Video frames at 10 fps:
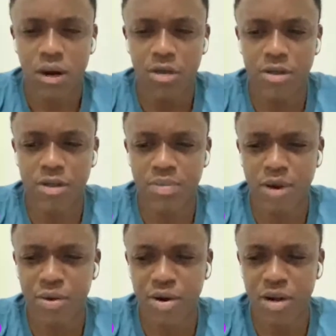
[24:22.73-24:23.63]
I can see
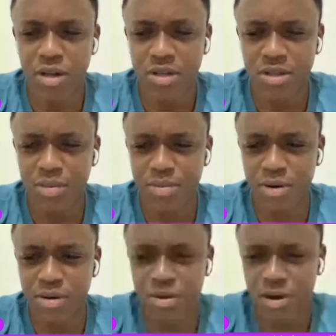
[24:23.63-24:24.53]
Manuel asked
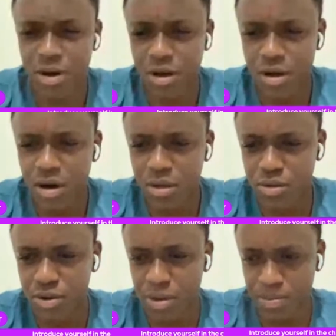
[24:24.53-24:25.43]
about how
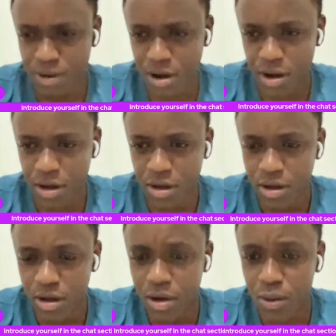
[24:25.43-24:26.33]
do we apply,
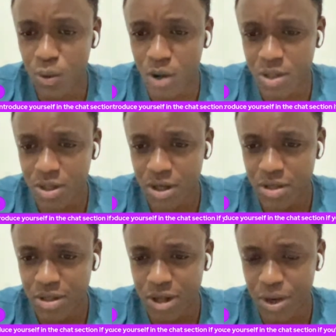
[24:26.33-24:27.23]
what
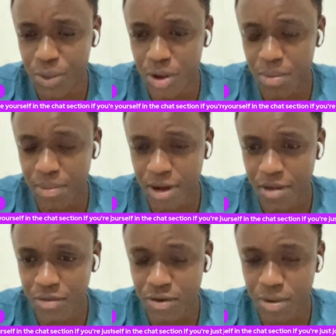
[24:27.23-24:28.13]
sites can we
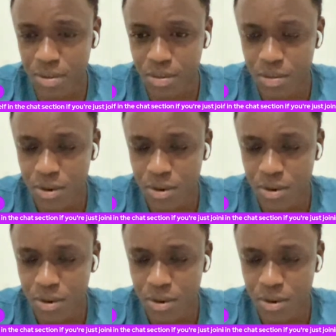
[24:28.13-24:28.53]
apply from?